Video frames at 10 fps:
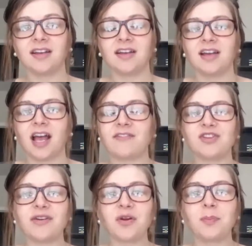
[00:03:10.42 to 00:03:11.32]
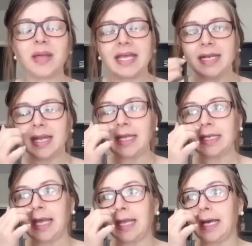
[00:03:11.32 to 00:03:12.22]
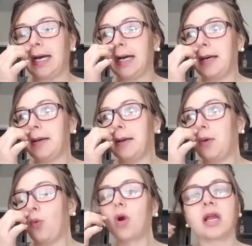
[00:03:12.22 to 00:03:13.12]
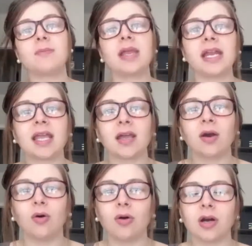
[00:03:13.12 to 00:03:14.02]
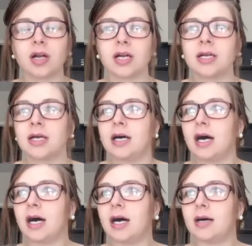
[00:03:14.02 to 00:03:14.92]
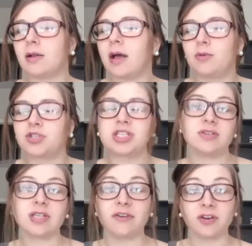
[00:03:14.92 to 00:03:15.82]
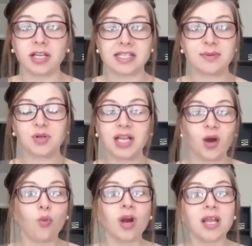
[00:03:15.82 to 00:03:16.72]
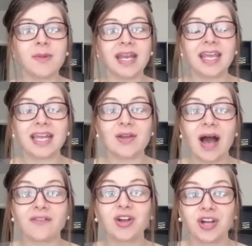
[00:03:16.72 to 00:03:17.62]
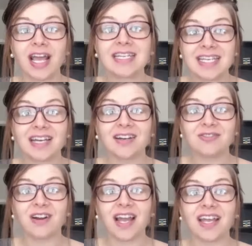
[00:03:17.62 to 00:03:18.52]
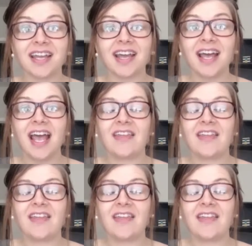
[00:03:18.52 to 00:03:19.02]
Have you ever been in like a work meeting, or we'll just use that for an example, like a work meeting, and you have a good idea, right?